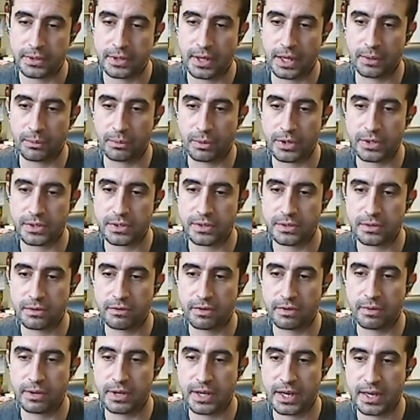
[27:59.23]
That was also
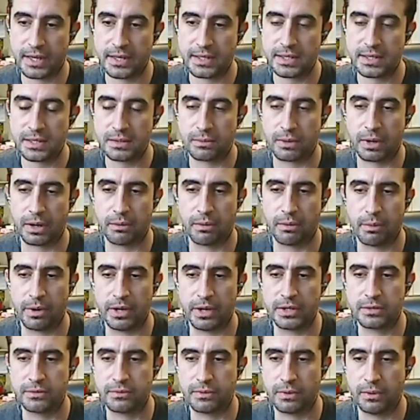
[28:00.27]
very nice, where we
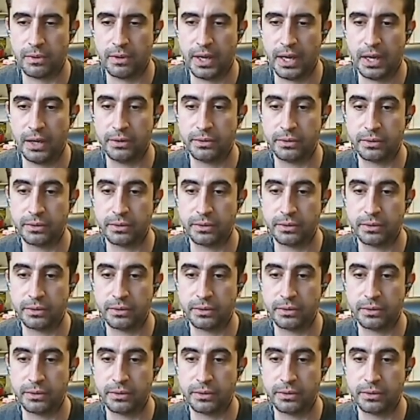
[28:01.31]
went for El